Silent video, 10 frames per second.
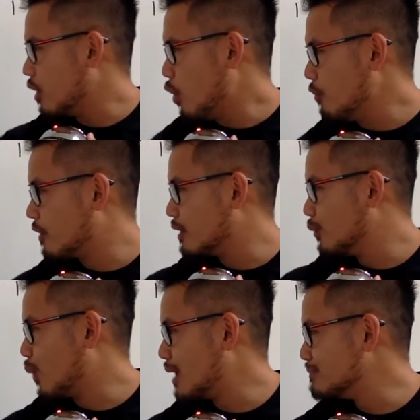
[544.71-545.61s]
over
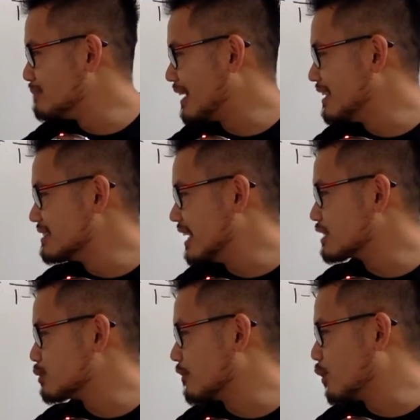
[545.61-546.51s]
1 minus x
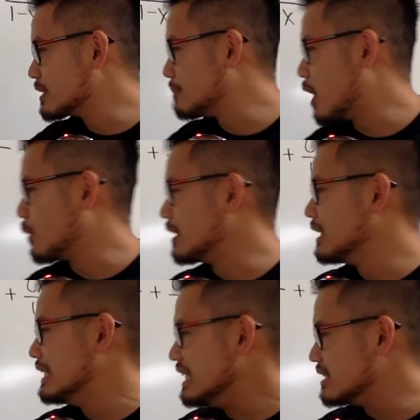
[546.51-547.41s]
to the fourth power
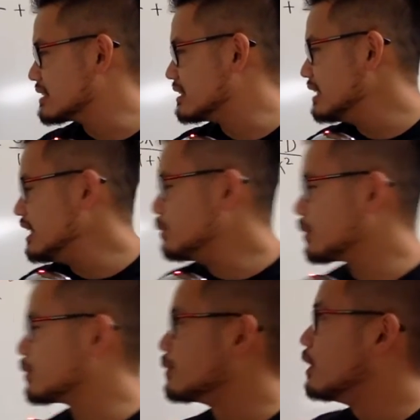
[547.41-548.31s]
is equal
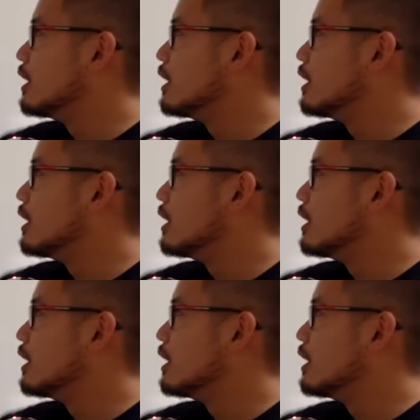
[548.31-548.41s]
to